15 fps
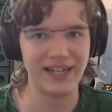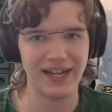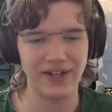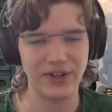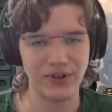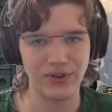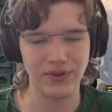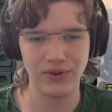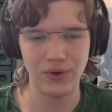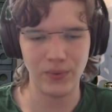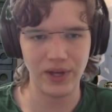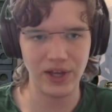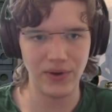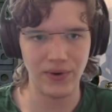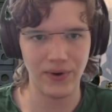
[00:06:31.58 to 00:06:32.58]
a
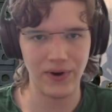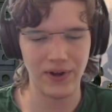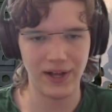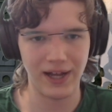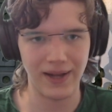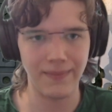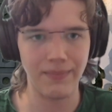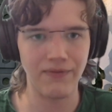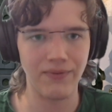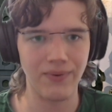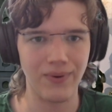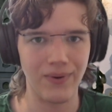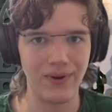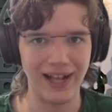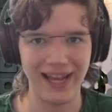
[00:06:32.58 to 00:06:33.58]
GUI or a HUD
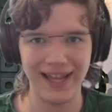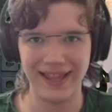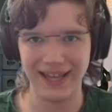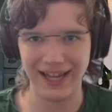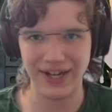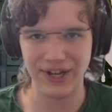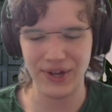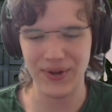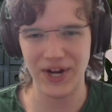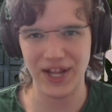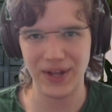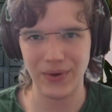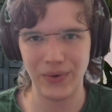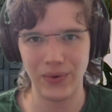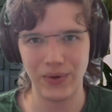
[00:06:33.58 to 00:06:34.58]
before, either in
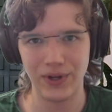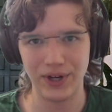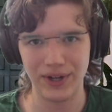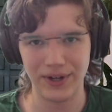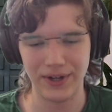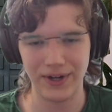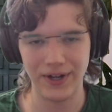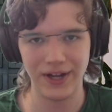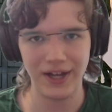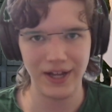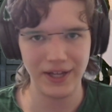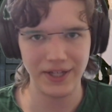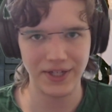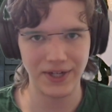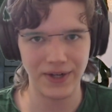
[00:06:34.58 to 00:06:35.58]
Unity or Godot,
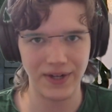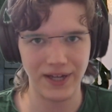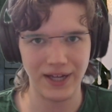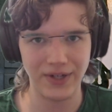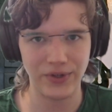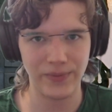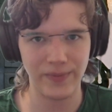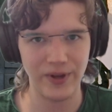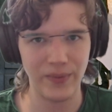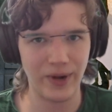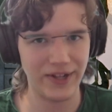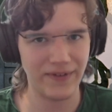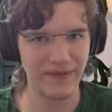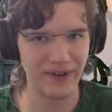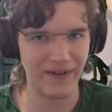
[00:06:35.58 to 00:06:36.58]
so it took me a while
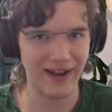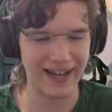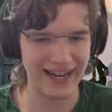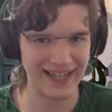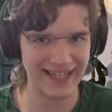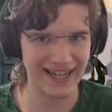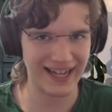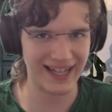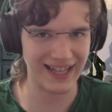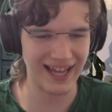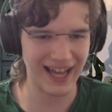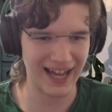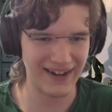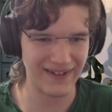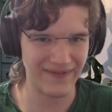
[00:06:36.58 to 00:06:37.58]
to figure out exactly
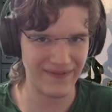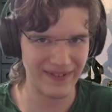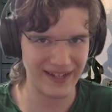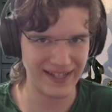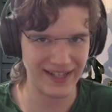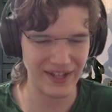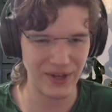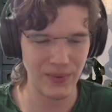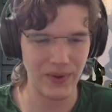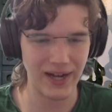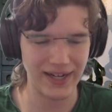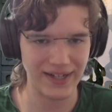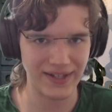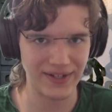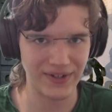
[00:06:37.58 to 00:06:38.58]
how to fix the UI
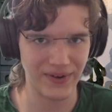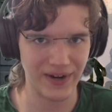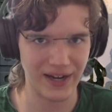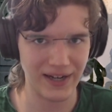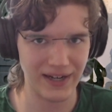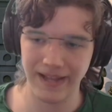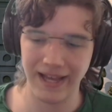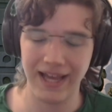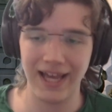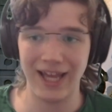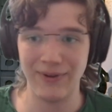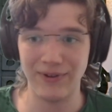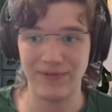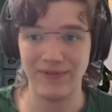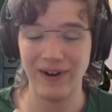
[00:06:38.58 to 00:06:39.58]
to the screen.
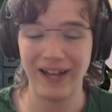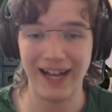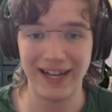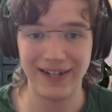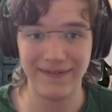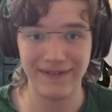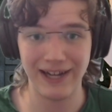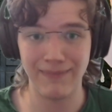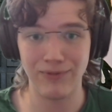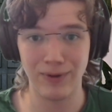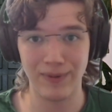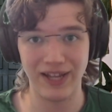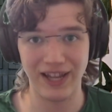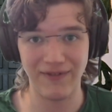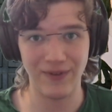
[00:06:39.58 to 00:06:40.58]
It was very hard to find
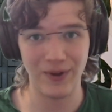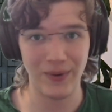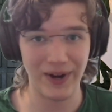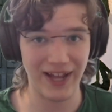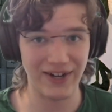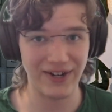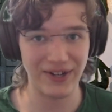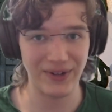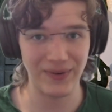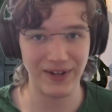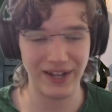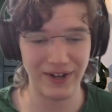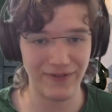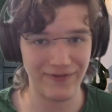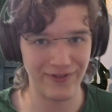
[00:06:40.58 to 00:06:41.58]
proper info on how to do it
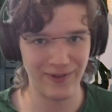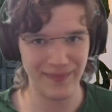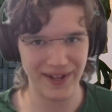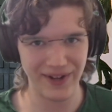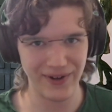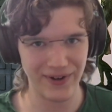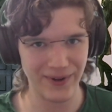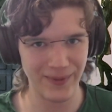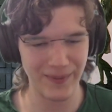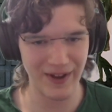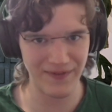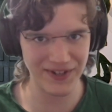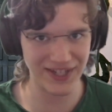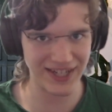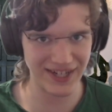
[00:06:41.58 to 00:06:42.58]
in a form that could hold my
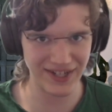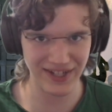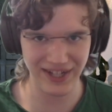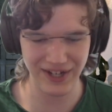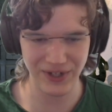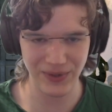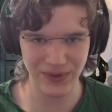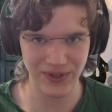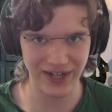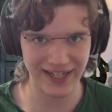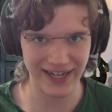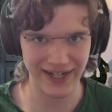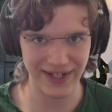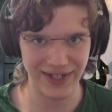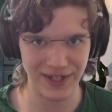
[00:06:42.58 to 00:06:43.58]
fastidially short
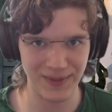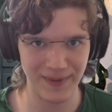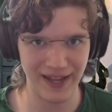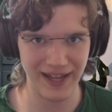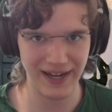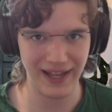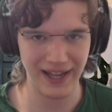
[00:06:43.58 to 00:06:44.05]
attention span.